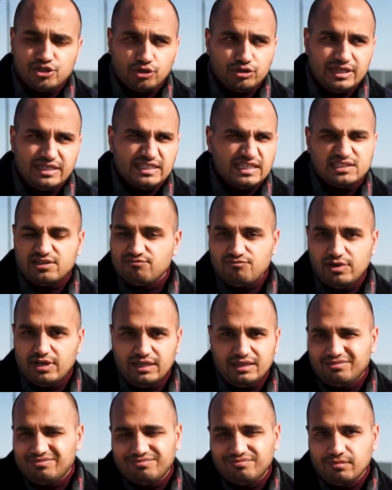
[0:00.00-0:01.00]
on these isn't
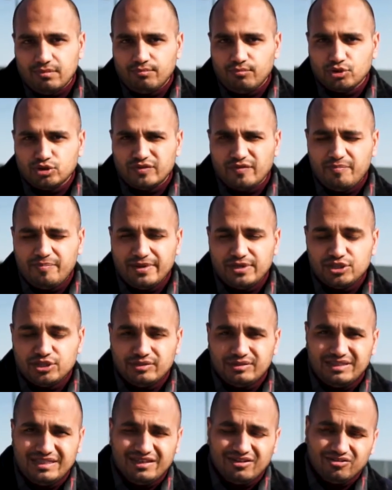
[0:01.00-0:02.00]
really much of a
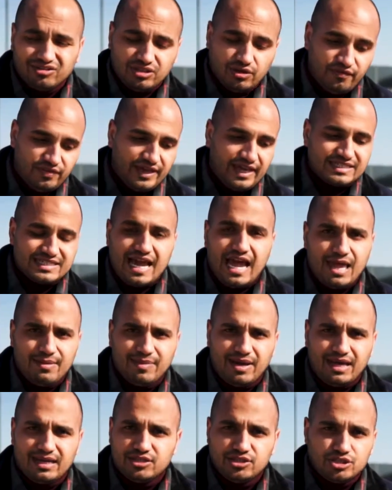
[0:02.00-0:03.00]
big deal, so if they get to high
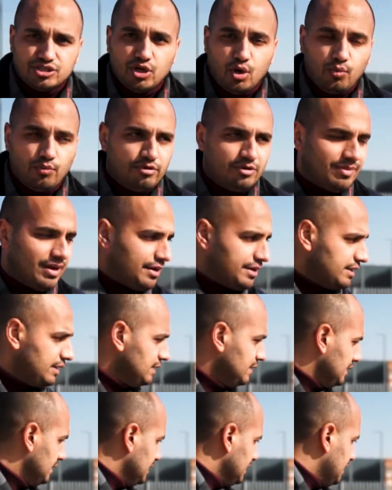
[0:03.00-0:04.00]
mileage, just don't worry about it.
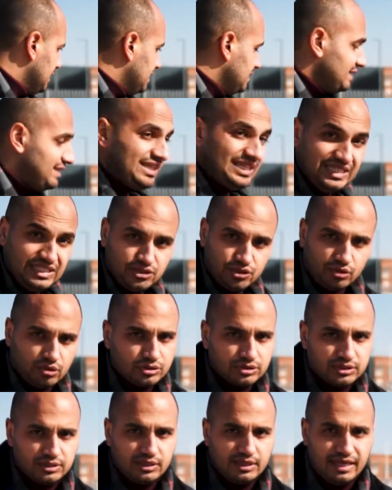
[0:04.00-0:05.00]

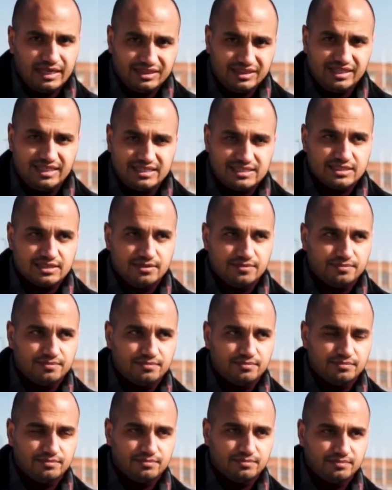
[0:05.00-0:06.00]
Diesels in these,
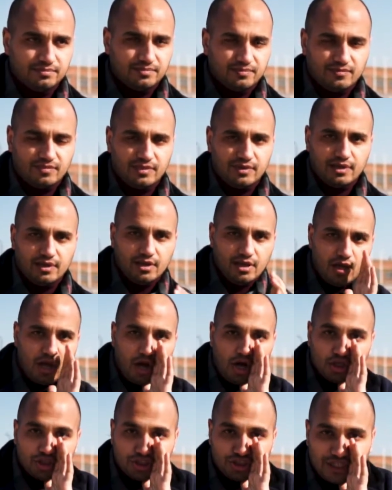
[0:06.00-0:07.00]

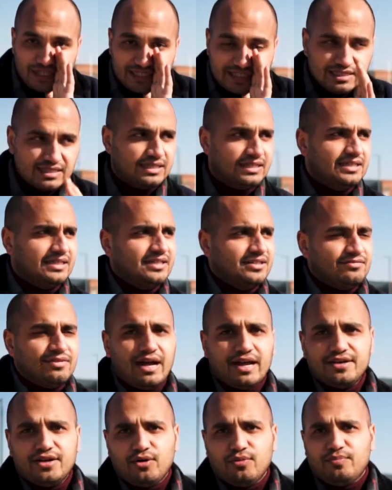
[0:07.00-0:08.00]
oh shit.
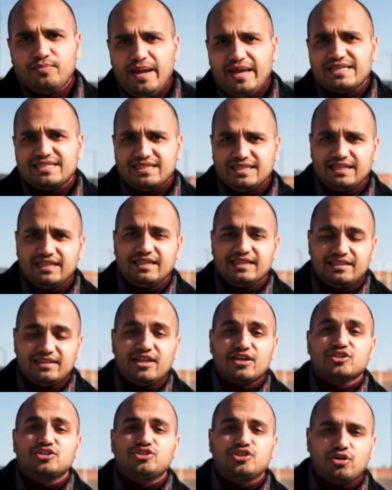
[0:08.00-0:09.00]
Right, no, basically
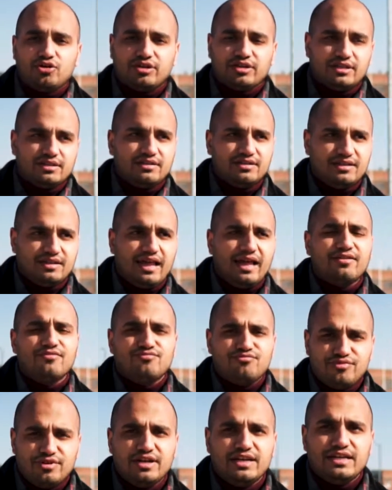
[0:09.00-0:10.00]
they're shocking, like
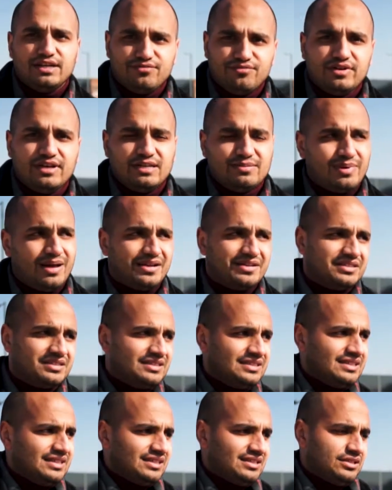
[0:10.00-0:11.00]
really, really bad.
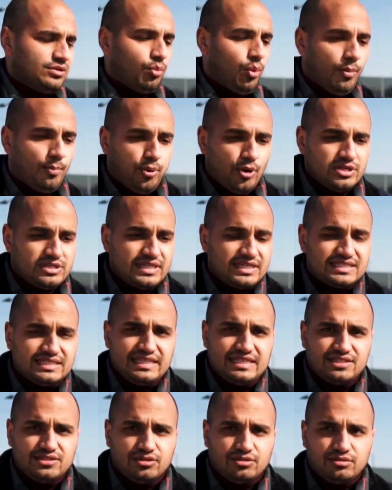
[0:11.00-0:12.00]
The 1.6
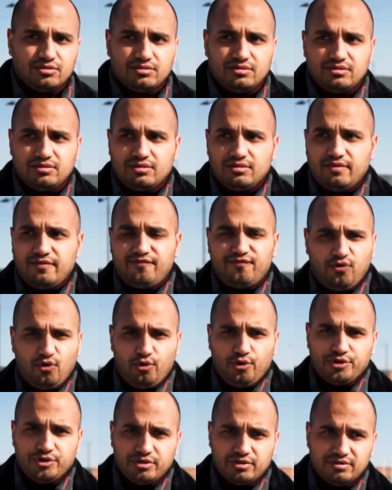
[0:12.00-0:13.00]
diesel
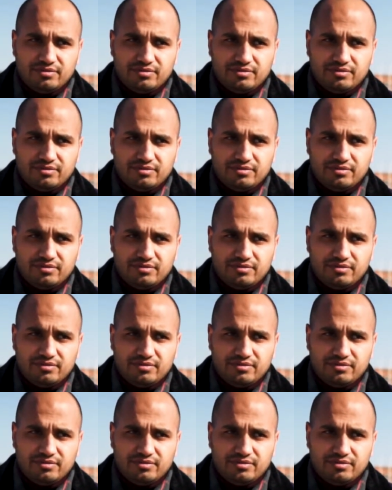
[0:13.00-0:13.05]
Ford